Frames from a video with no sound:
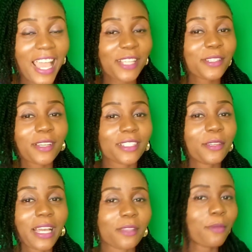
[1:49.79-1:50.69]
In short, you
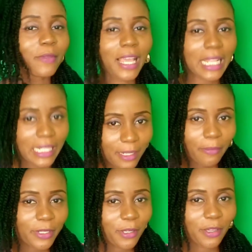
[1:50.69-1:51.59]
cannot be an
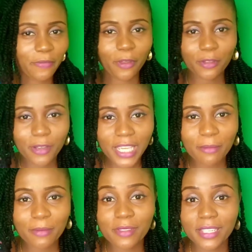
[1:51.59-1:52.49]
entrepreneur if you're not
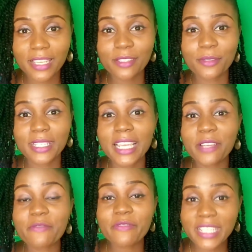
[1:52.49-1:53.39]
able to, to take
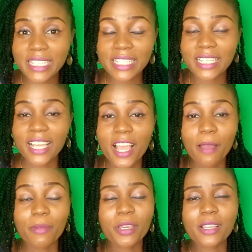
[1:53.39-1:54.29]
risk
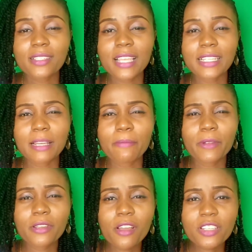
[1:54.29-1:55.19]
because
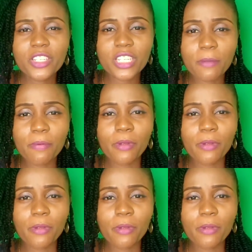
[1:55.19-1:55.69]
entrepreneurship